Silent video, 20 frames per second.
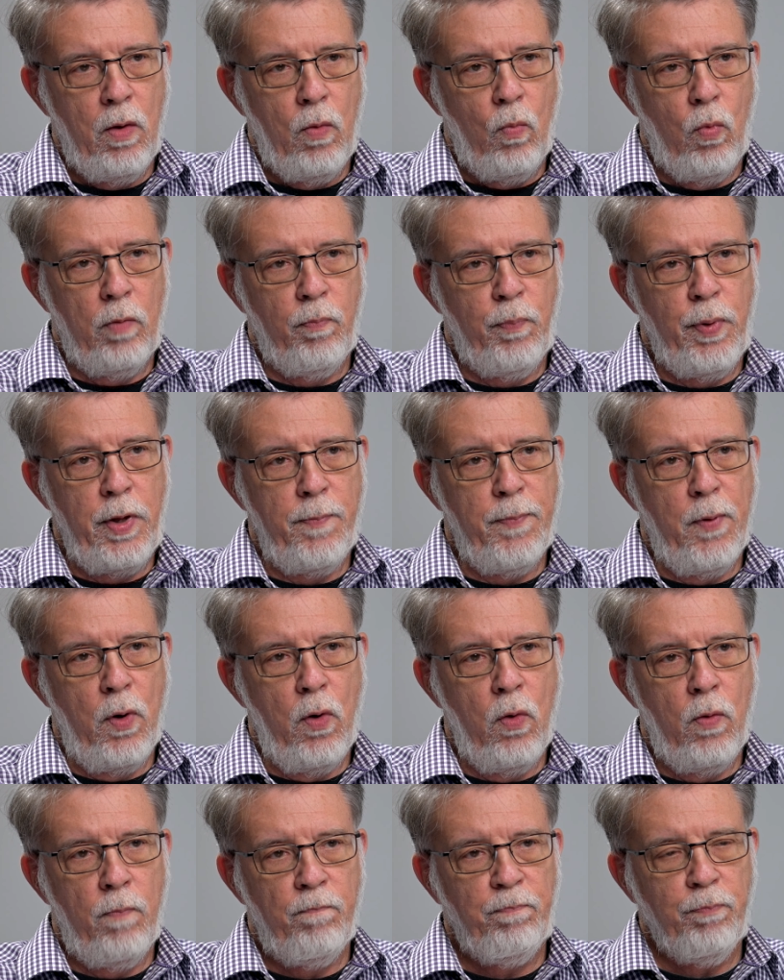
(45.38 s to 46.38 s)
when
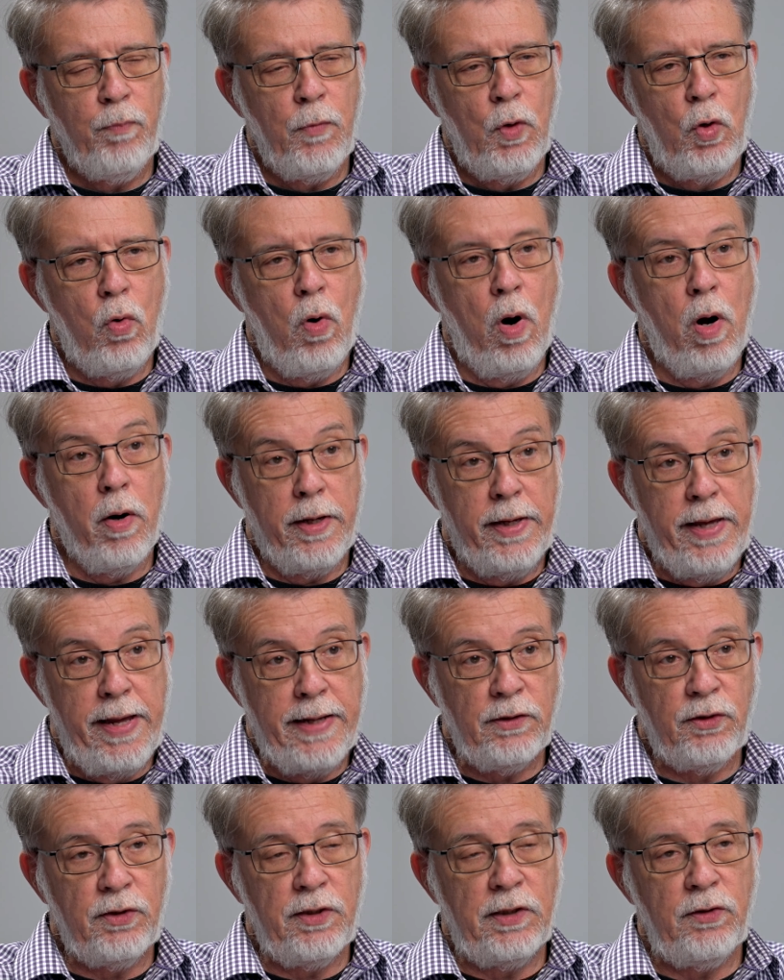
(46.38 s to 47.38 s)
people who are
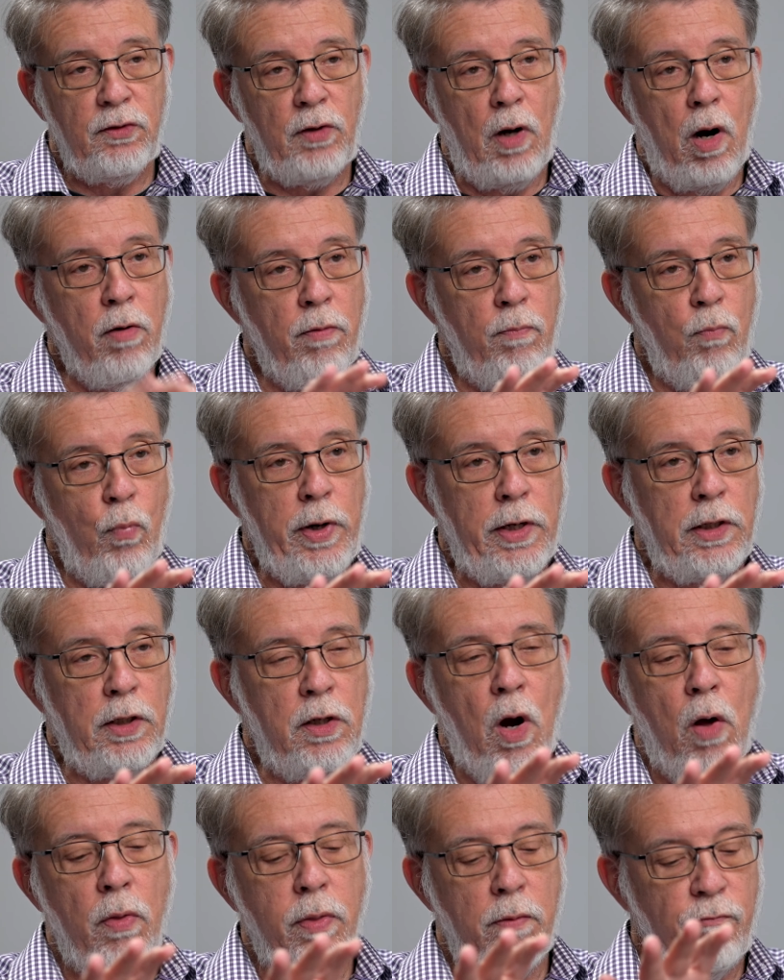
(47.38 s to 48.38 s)
against us are, we could
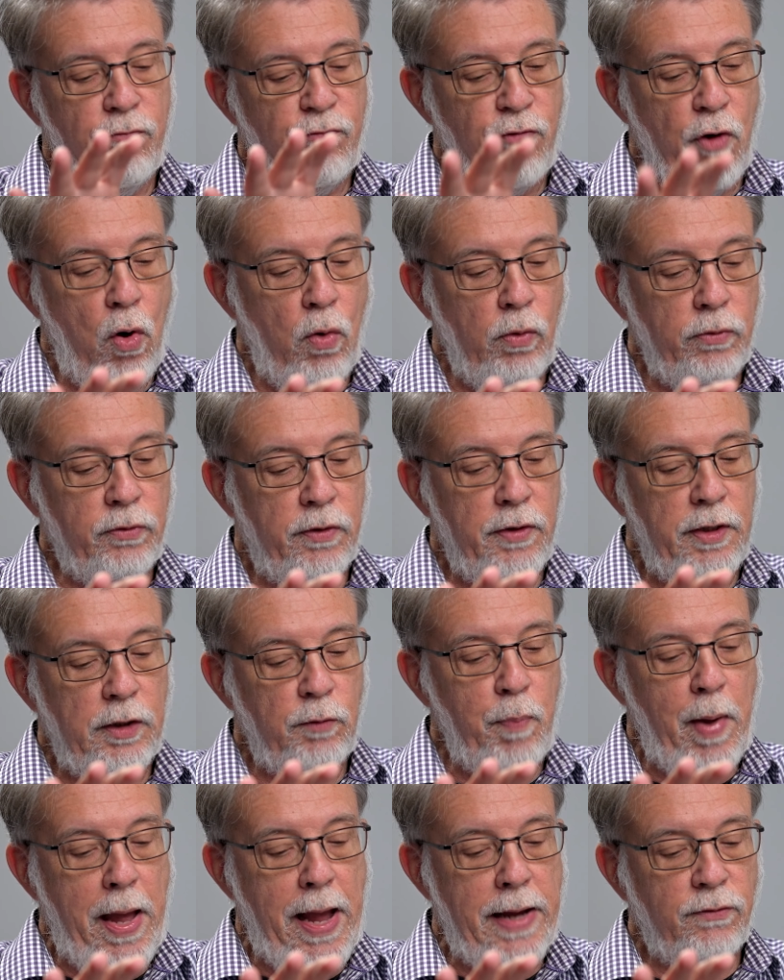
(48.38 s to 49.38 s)
call them foes in this
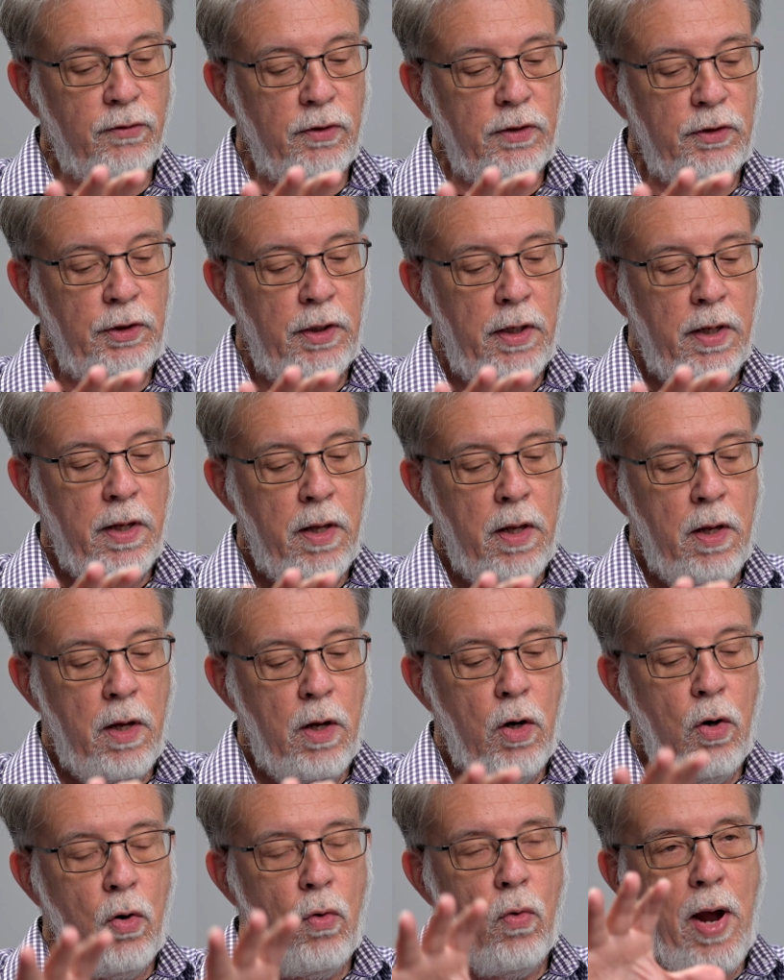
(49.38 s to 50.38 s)
passage,
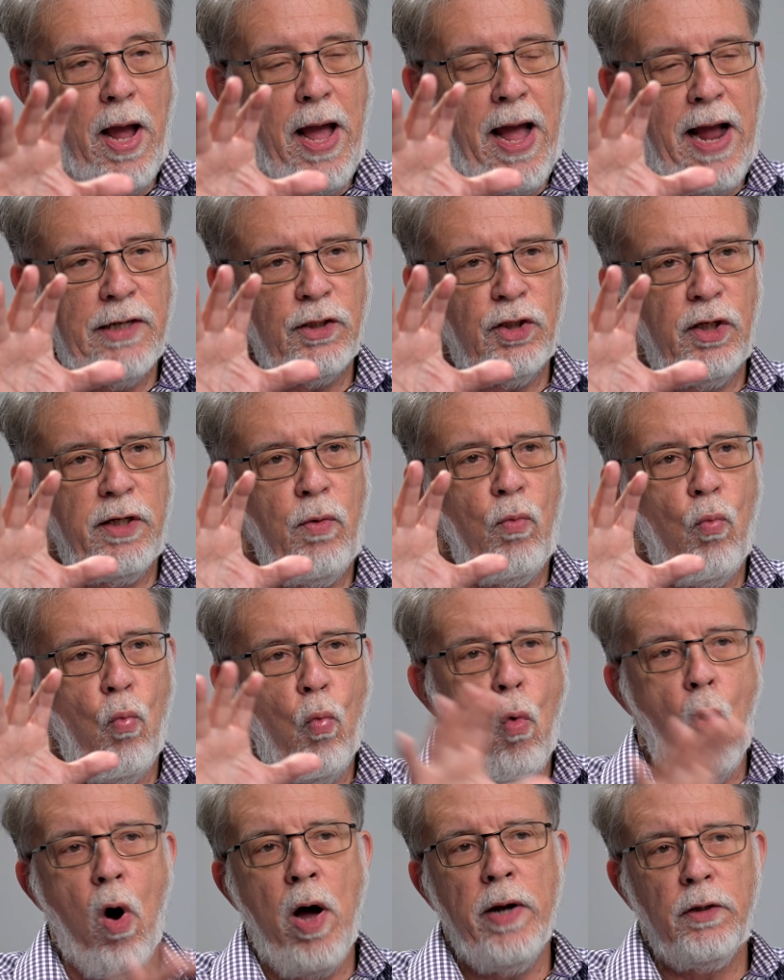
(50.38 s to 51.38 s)
who actually
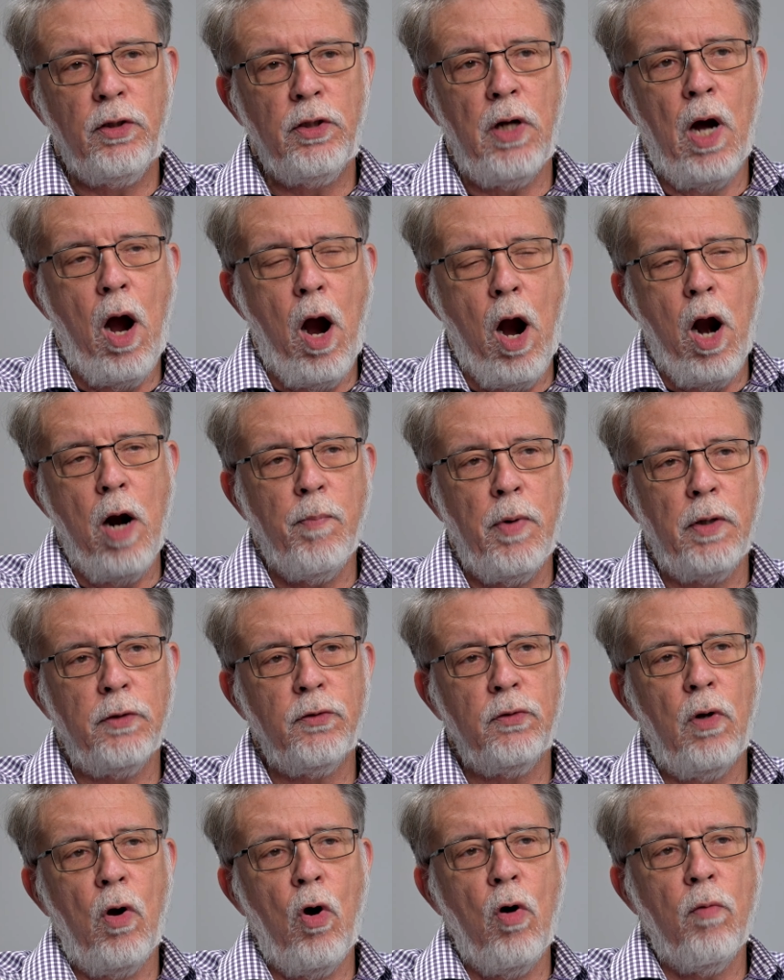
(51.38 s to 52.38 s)
want to harm
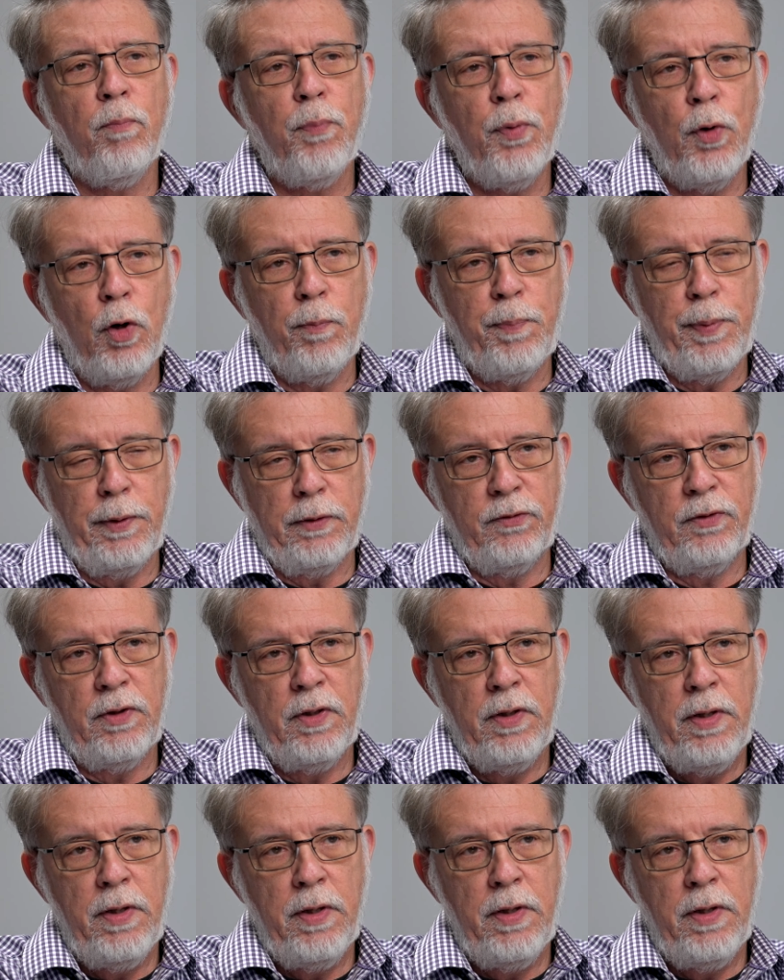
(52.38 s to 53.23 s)
us on purpose.